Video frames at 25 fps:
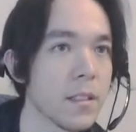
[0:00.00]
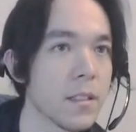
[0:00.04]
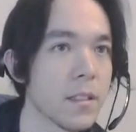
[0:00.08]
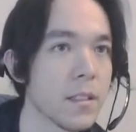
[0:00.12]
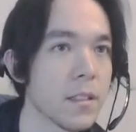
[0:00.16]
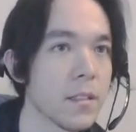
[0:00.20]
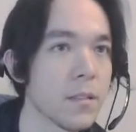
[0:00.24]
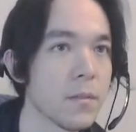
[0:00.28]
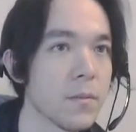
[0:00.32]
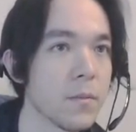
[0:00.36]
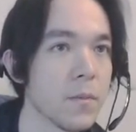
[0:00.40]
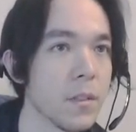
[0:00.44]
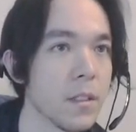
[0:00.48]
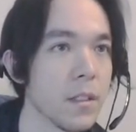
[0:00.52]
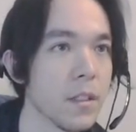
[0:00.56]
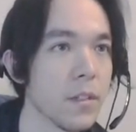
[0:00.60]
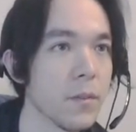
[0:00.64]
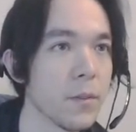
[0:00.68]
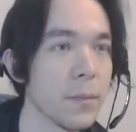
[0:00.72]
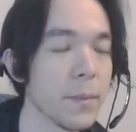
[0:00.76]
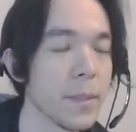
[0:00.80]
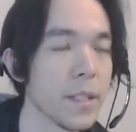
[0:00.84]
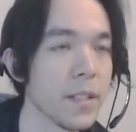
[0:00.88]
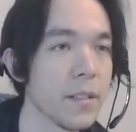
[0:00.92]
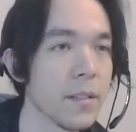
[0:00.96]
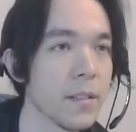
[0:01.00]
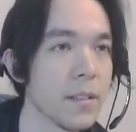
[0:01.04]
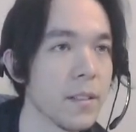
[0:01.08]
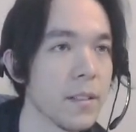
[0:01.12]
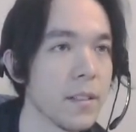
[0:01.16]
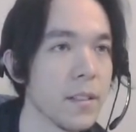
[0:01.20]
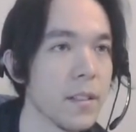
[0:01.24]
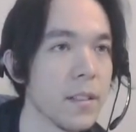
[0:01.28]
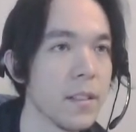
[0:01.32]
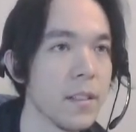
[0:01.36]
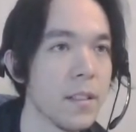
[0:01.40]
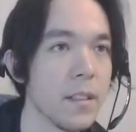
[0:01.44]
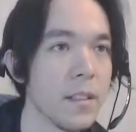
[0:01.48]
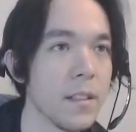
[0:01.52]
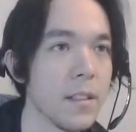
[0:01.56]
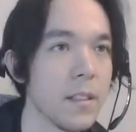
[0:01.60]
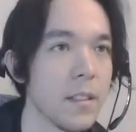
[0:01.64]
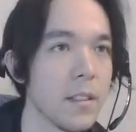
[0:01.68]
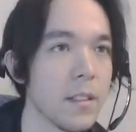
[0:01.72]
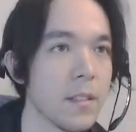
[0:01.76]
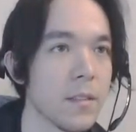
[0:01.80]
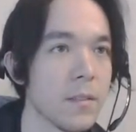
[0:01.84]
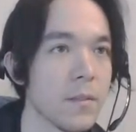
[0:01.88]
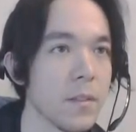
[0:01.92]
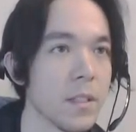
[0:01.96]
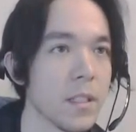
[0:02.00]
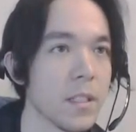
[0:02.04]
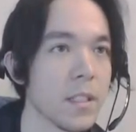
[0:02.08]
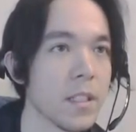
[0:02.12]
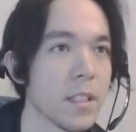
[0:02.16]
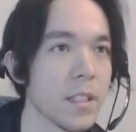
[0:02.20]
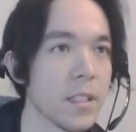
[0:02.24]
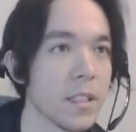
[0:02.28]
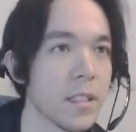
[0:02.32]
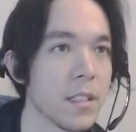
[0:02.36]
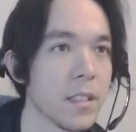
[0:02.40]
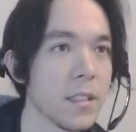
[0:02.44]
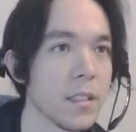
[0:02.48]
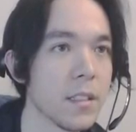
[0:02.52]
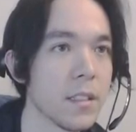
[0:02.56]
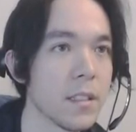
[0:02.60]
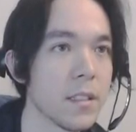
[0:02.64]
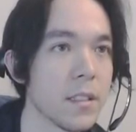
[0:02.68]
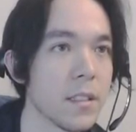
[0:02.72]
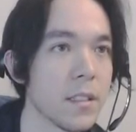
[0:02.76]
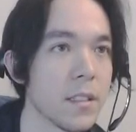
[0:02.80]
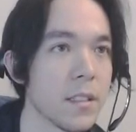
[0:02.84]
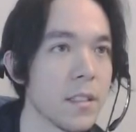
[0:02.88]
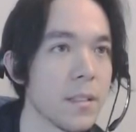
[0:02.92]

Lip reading: It's really overpowered, really shines